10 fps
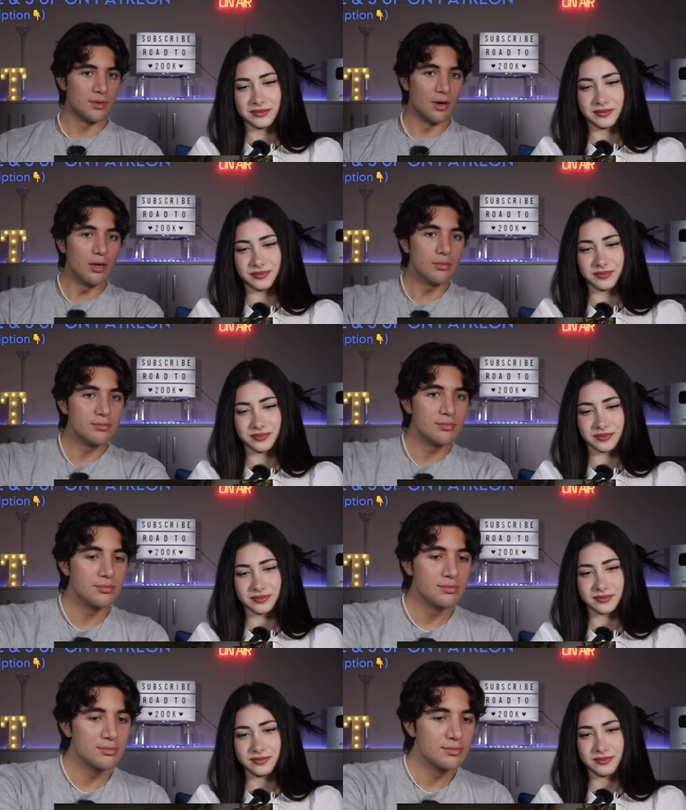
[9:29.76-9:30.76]
Speaker 1: Oh,
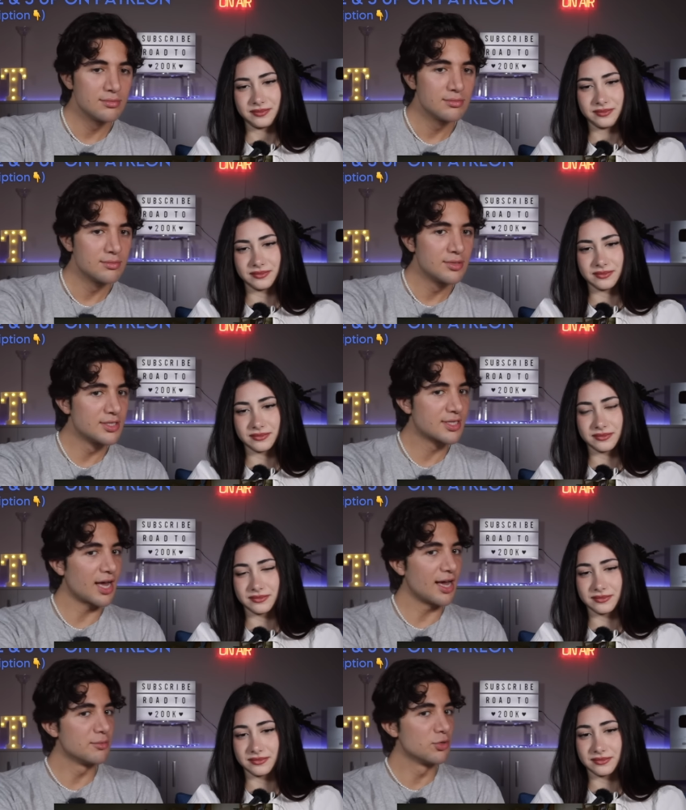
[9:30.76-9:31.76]
He's the
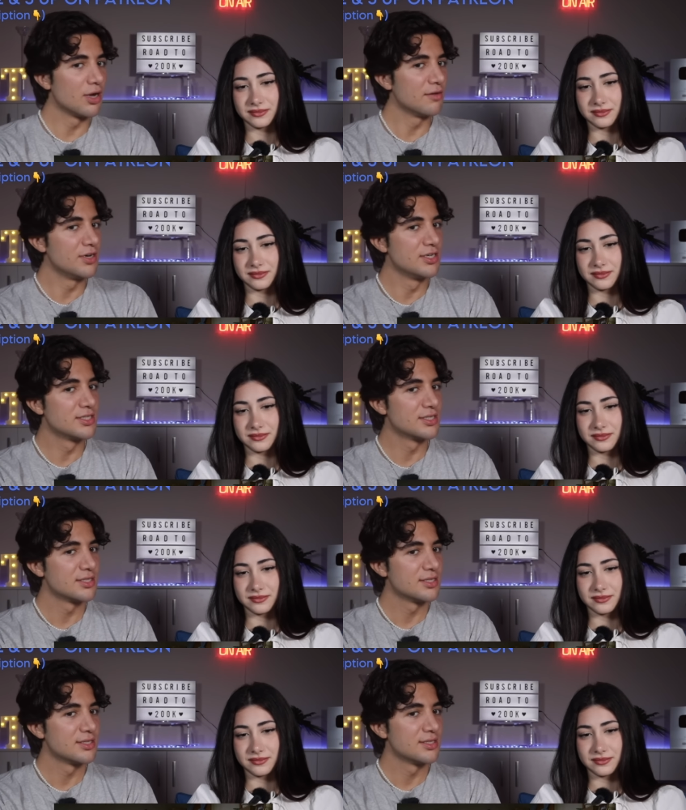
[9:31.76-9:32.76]
guy in Moon Lovers.
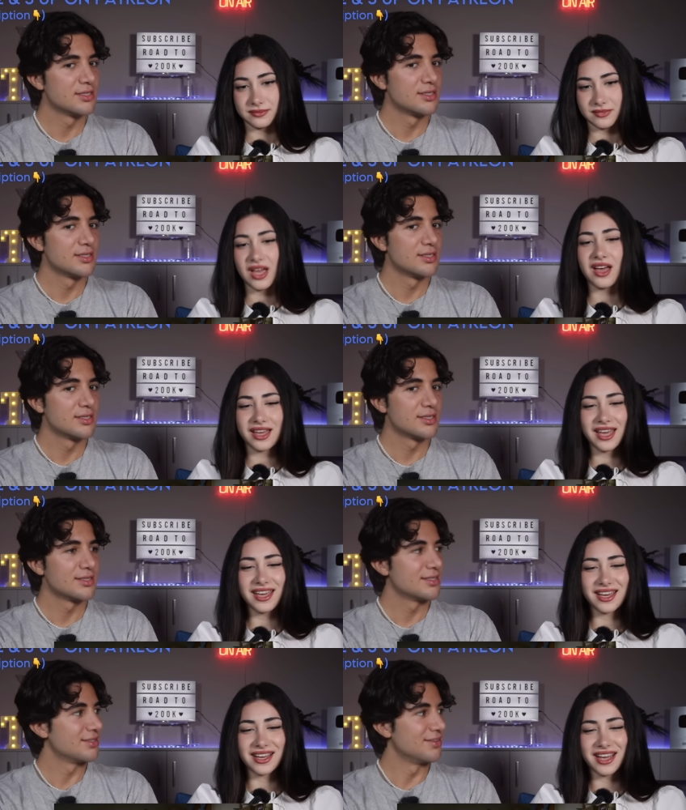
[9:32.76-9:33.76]
Speaker 2: Oh
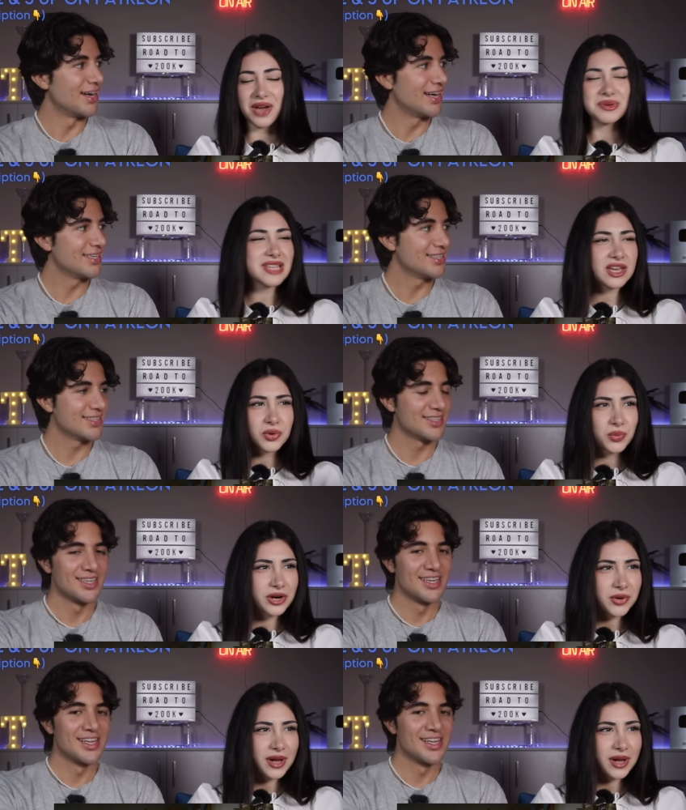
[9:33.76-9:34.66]
yeah, yeah. Right? I was like, where do